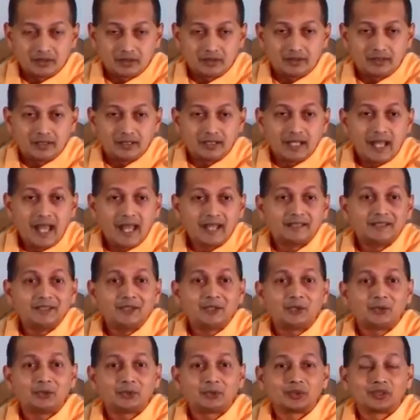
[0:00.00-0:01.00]
the
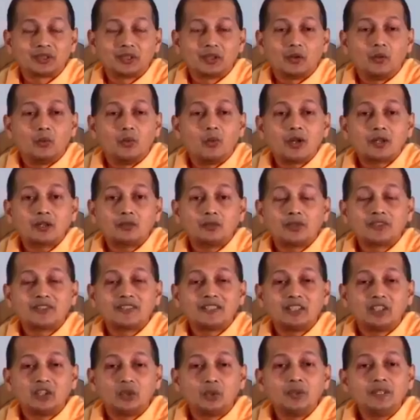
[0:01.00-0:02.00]
attitude, what was
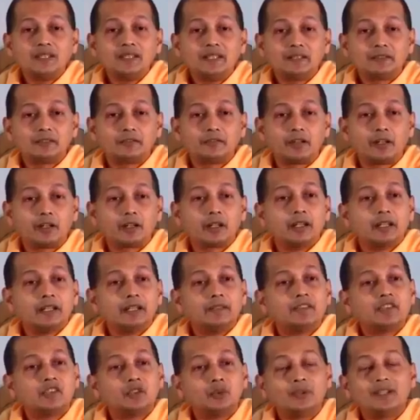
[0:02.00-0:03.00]
he doing it for?
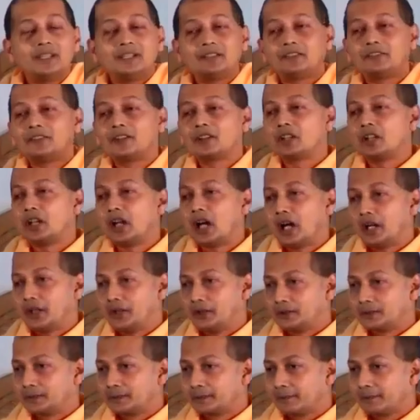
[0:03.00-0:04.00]
He was doing it for God.